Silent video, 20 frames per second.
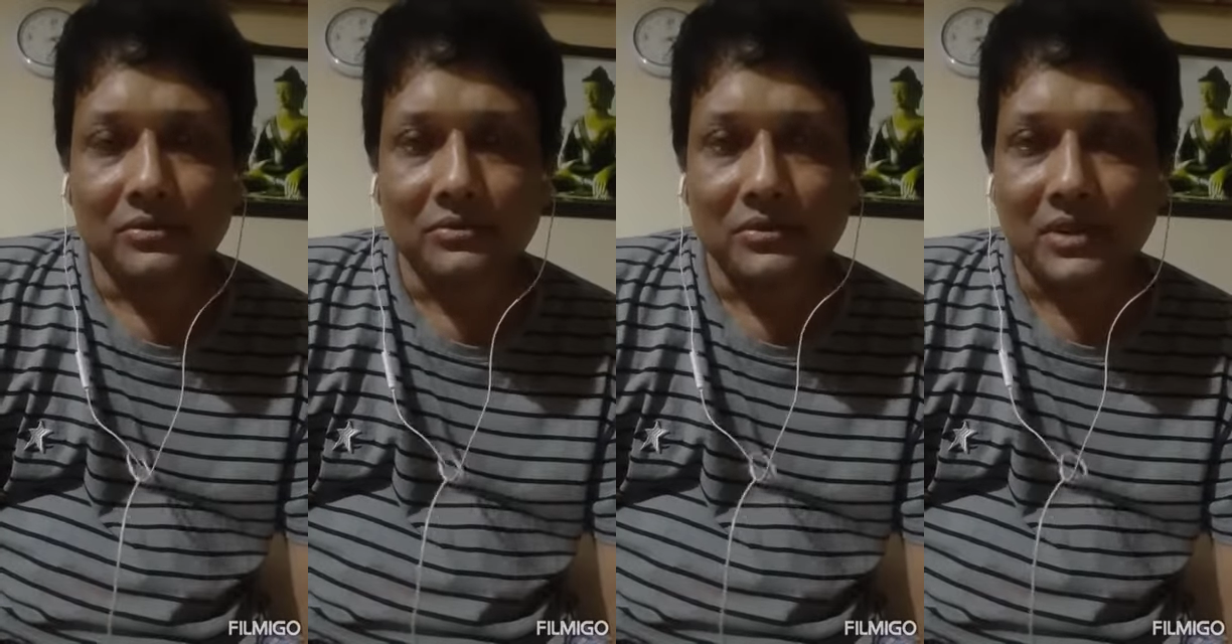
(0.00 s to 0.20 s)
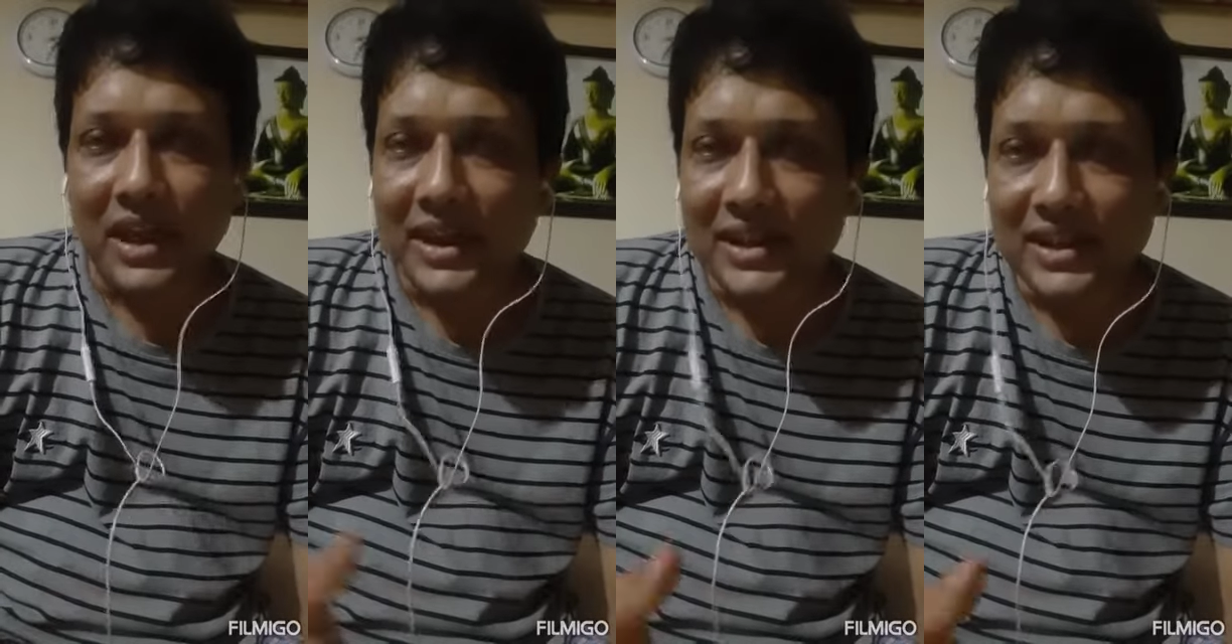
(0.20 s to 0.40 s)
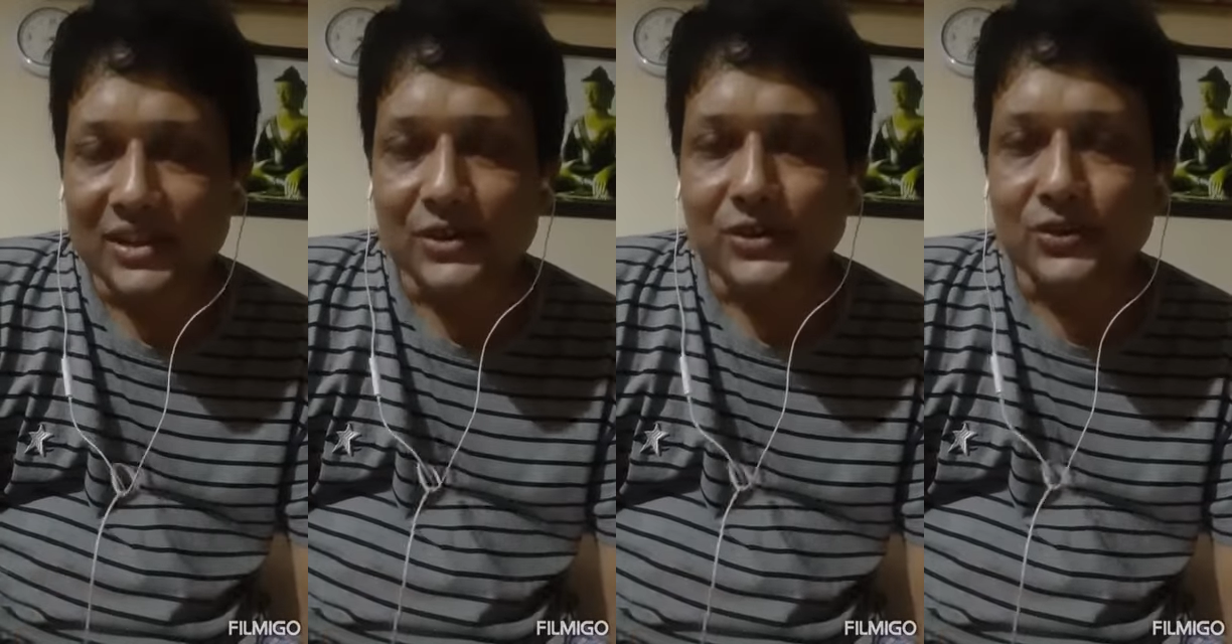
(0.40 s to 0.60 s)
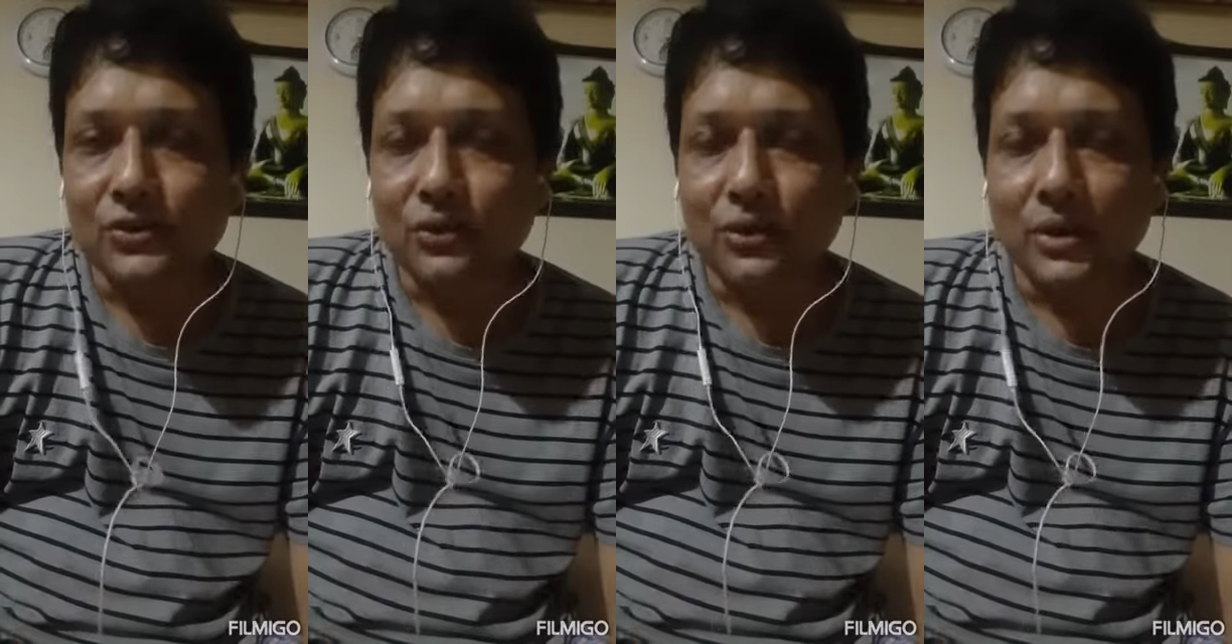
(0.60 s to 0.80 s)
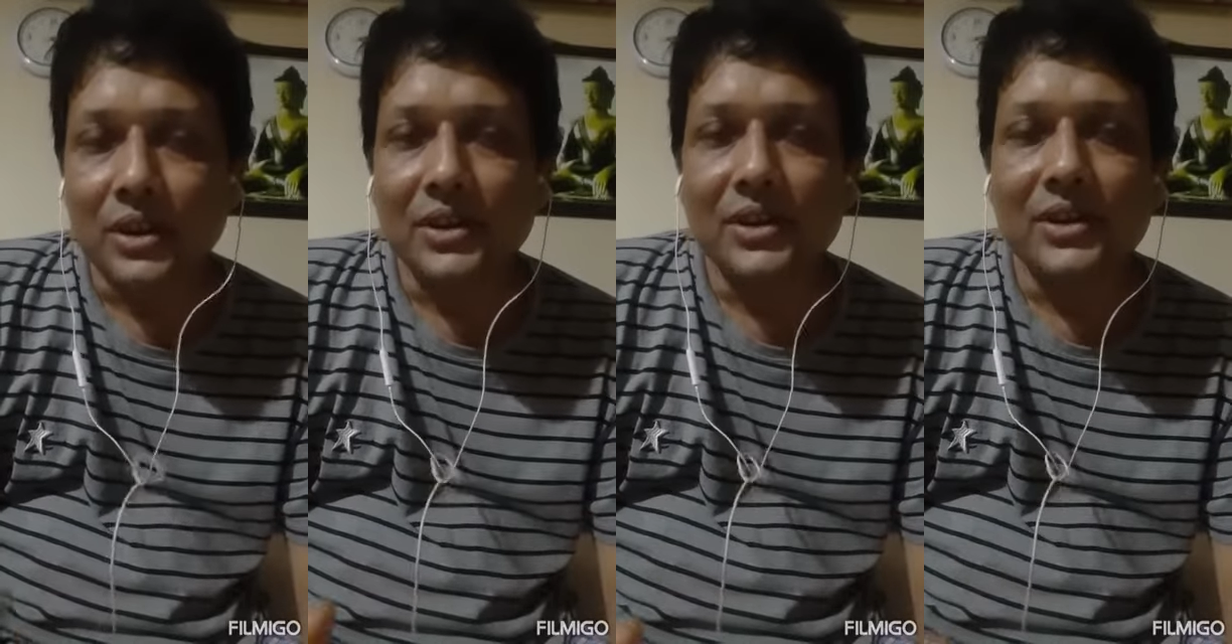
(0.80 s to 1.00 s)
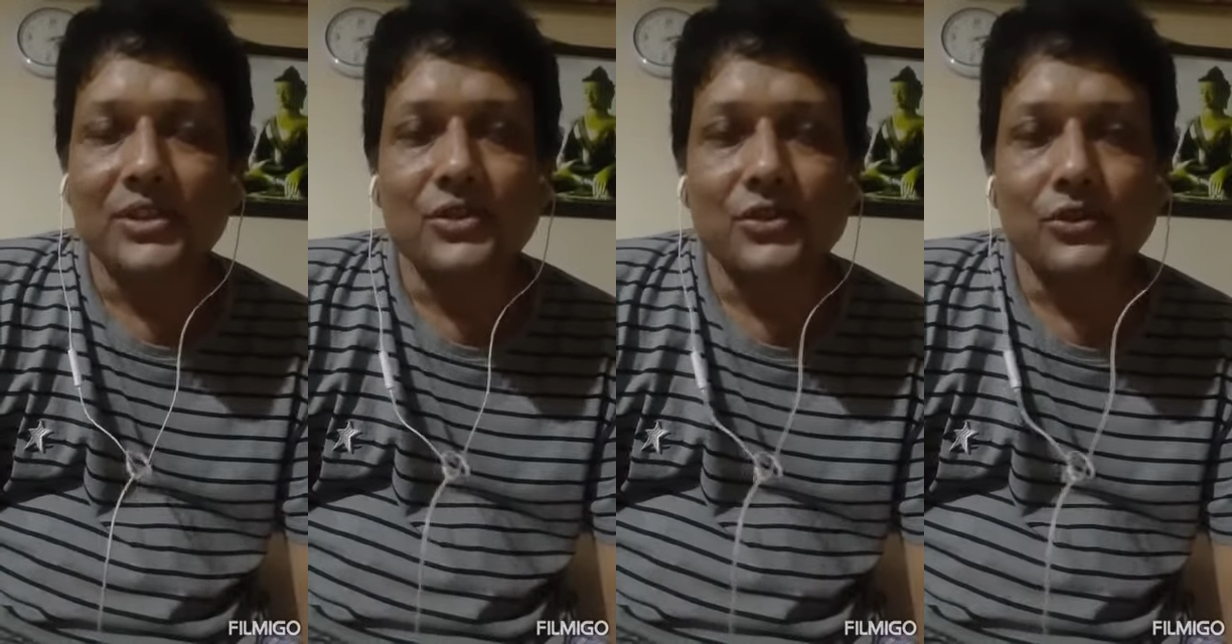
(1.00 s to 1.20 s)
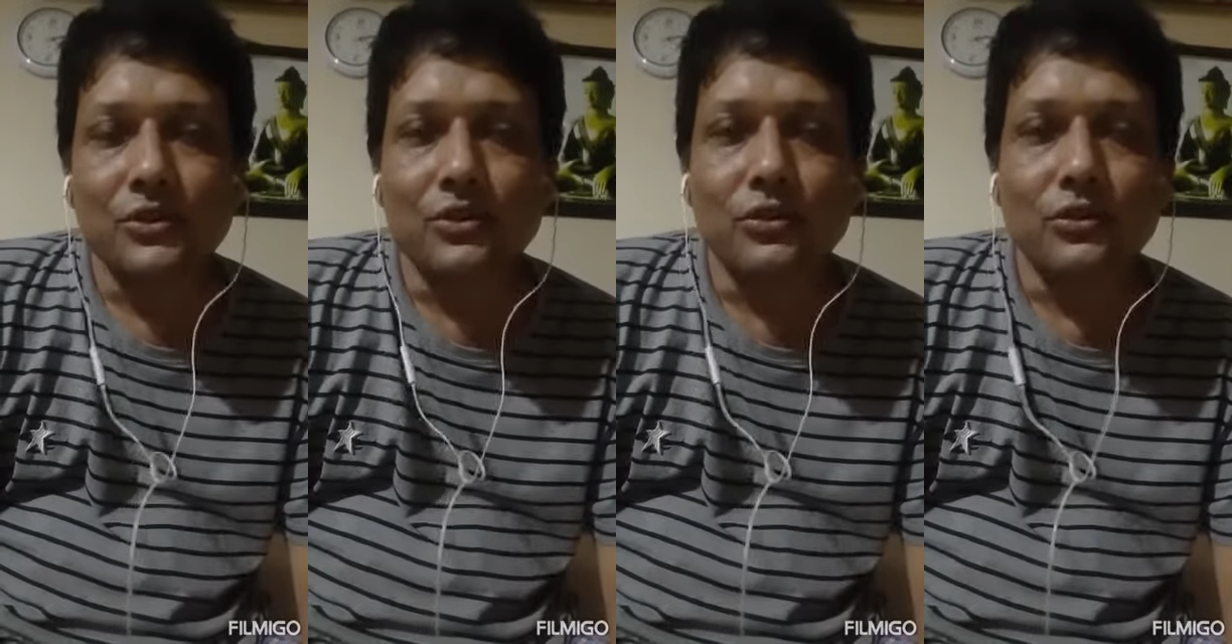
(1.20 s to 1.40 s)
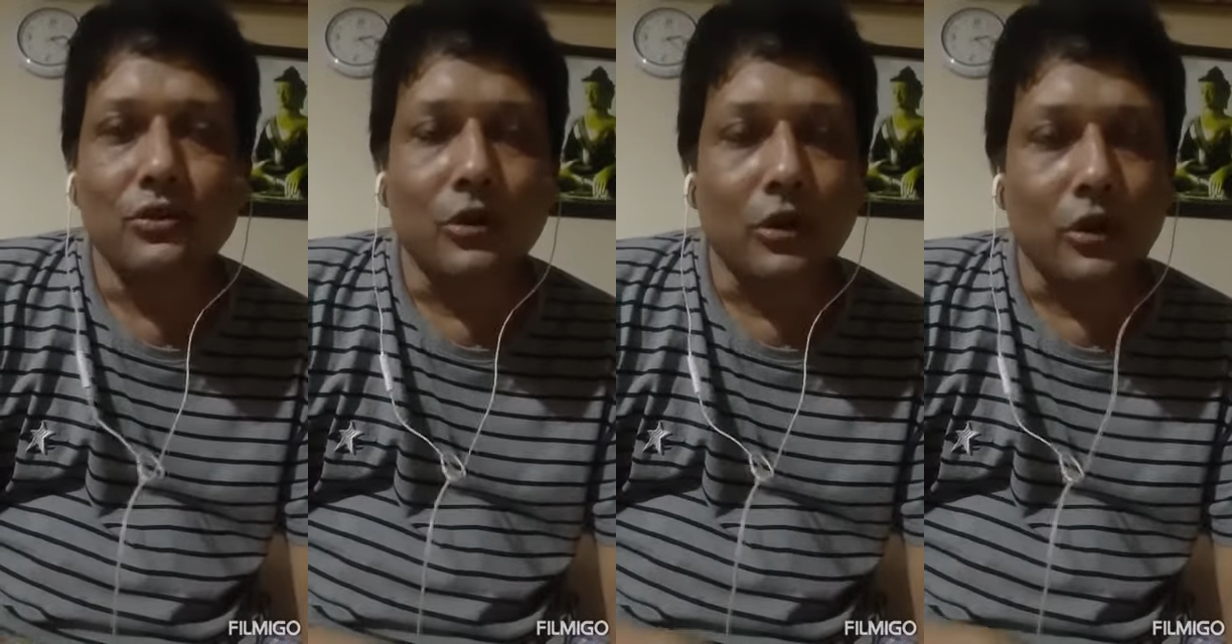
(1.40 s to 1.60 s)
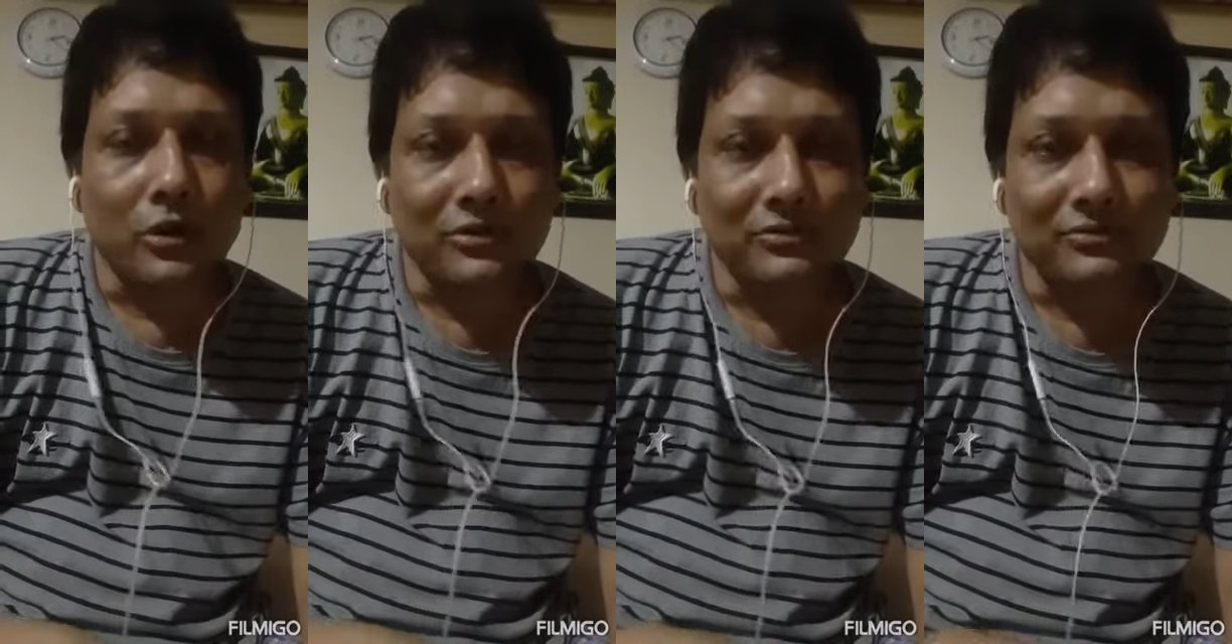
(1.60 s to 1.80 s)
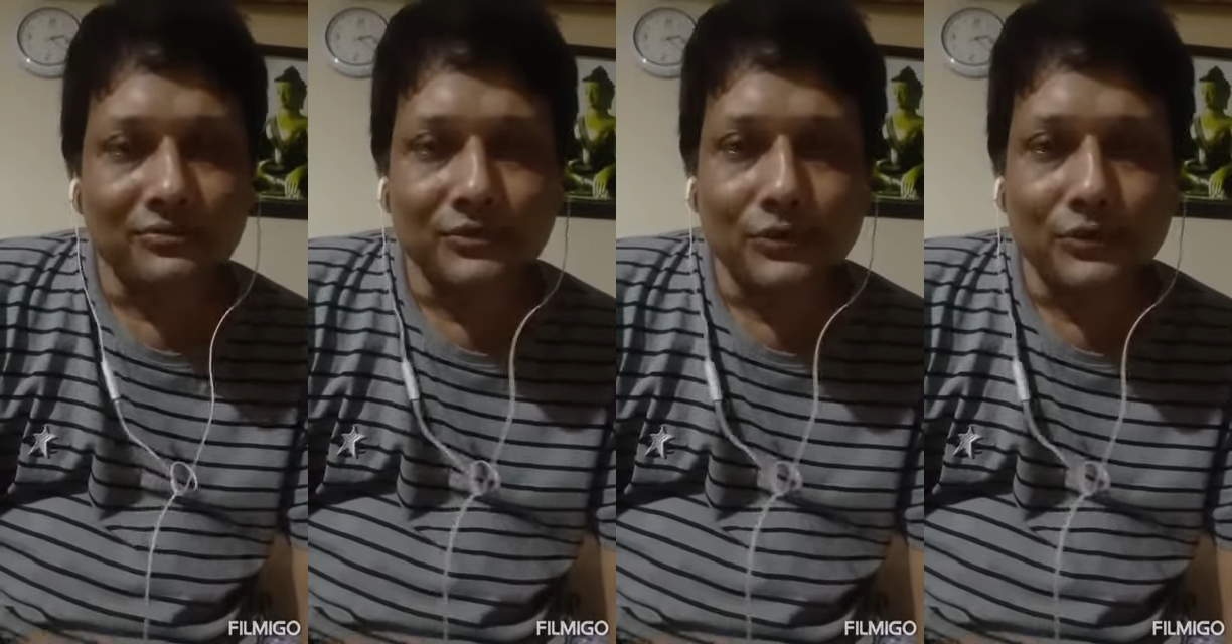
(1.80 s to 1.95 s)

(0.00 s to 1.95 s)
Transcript: 9:1 ratio or